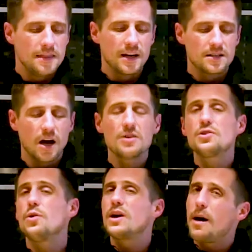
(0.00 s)
There's
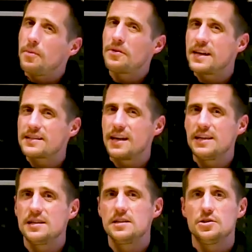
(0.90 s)
also a couple things I
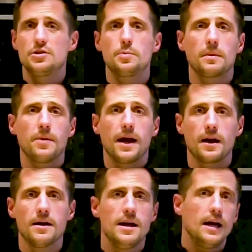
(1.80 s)
need to do to
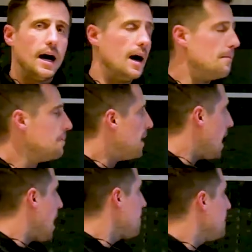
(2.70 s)
prepare. Um, the
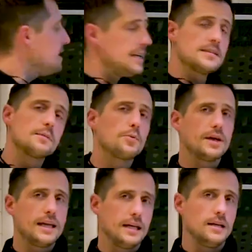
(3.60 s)
oven needs to
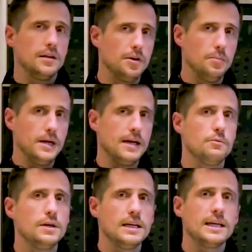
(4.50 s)
preheat a little bit.
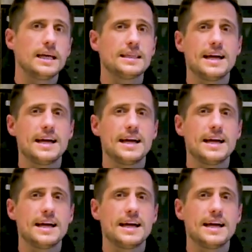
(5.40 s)
We need to get